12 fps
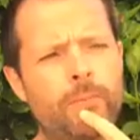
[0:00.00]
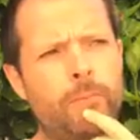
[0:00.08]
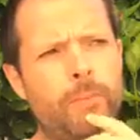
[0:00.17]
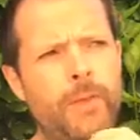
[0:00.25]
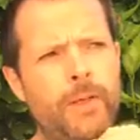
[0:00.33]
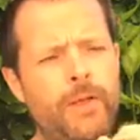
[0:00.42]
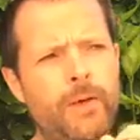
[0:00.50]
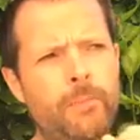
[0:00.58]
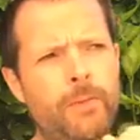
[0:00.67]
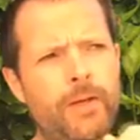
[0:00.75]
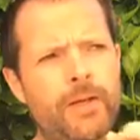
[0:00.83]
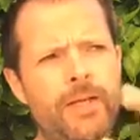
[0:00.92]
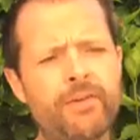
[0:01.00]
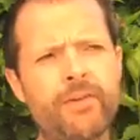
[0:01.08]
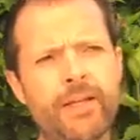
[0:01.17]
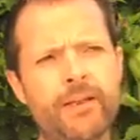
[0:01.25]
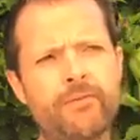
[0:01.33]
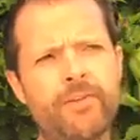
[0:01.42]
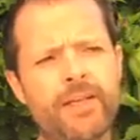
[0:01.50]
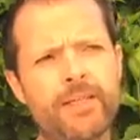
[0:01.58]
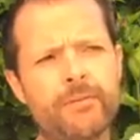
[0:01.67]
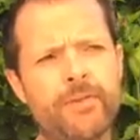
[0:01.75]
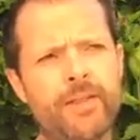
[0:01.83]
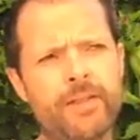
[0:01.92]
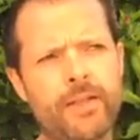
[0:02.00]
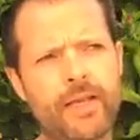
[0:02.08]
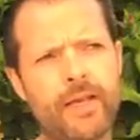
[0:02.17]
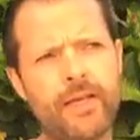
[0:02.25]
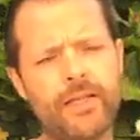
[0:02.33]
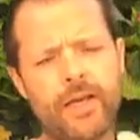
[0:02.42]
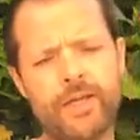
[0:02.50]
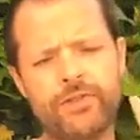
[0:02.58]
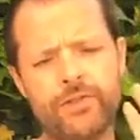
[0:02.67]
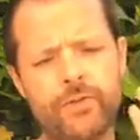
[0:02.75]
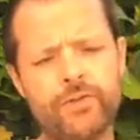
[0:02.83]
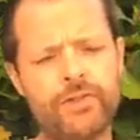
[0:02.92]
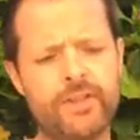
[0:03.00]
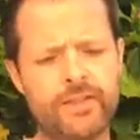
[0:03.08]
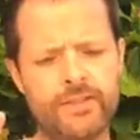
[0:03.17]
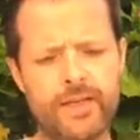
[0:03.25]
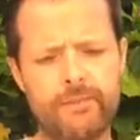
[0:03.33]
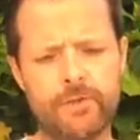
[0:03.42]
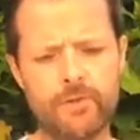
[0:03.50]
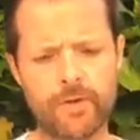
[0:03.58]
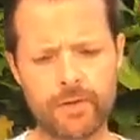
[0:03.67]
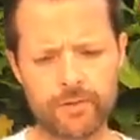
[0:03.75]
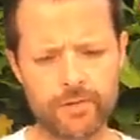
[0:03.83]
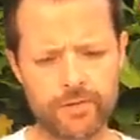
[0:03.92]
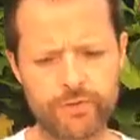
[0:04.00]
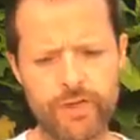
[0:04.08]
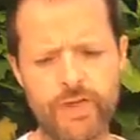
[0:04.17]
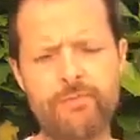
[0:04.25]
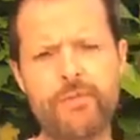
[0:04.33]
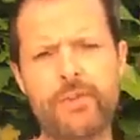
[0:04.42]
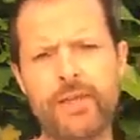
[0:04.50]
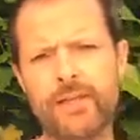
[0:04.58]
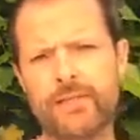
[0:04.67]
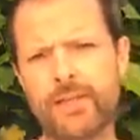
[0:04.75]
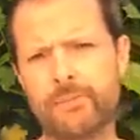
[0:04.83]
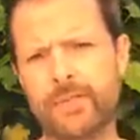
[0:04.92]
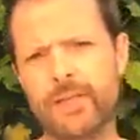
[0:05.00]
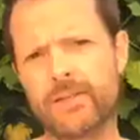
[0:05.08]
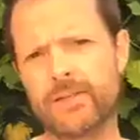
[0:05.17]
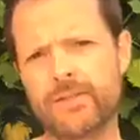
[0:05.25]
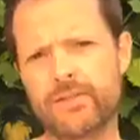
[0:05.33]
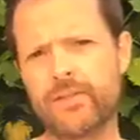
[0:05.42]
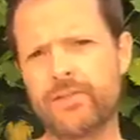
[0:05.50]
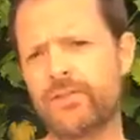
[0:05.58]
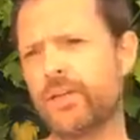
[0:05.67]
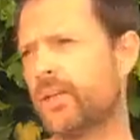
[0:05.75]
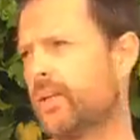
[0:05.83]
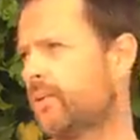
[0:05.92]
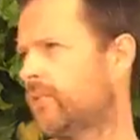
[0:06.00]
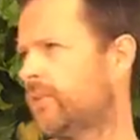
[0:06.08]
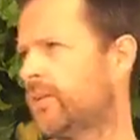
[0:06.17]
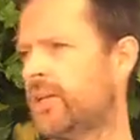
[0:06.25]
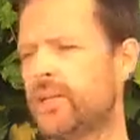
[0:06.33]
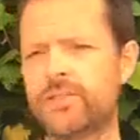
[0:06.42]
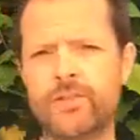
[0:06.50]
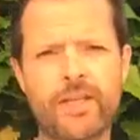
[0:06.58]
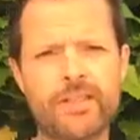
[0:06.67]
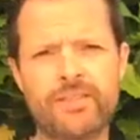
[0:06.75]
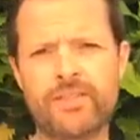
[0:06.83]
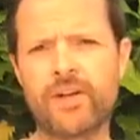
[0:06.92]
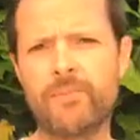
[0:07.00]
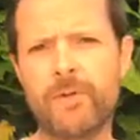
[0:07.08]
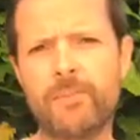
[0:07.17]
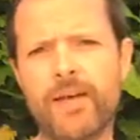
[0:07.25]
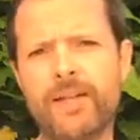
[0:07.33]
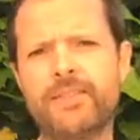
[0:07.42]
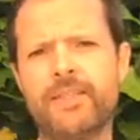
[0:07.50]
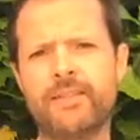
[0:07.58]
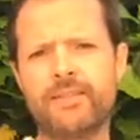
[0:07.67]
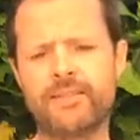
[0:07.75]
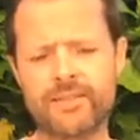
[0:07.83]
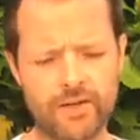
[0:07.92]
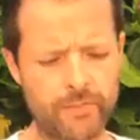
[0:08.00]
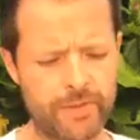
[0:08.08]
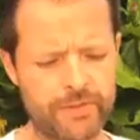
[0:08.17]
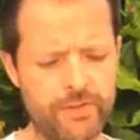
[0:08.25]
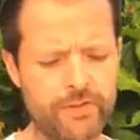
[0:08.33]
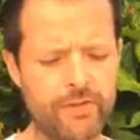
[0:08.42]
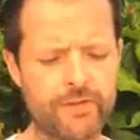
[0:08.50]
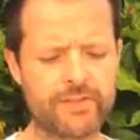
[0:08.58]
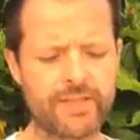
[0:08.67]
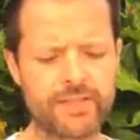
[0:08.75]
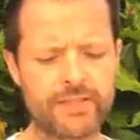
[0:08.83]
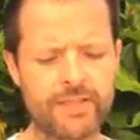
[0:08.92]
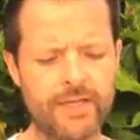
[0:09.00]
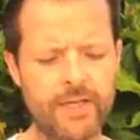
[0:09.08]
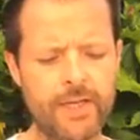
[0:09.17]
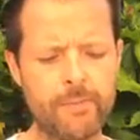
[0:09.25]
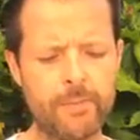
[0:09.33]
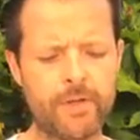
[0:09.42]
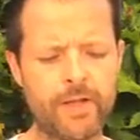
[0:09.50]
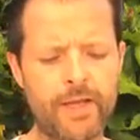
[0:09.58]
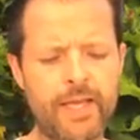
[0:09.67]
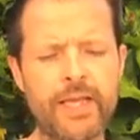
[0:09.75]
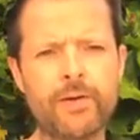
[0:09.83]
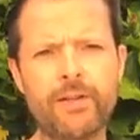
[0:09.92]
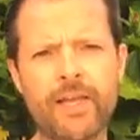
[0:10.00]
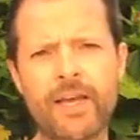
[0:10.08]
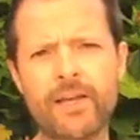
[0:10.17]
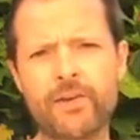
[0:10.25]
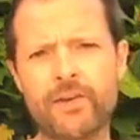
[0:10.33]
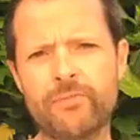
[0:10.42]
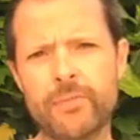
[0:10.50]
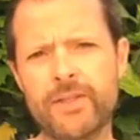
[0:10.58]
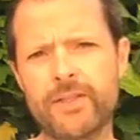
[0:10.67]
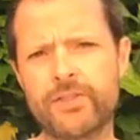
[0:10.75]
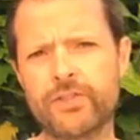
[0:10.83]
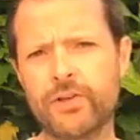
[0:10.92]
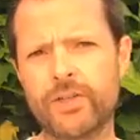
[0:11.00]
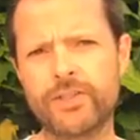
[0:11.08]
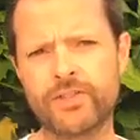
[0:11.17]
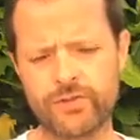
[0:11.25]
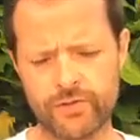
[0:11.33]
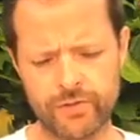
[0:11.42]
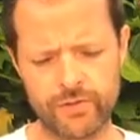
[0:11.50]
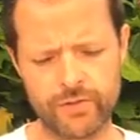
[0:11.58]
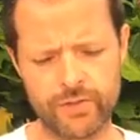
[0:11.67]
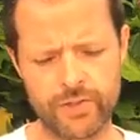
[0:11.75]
be completely a victim of that. Like I chose at that time, no, I'm going to do everything except get this surgery, and I'm going to, so that started me meditating, started me doing all those things. But equally, I could have made the choice to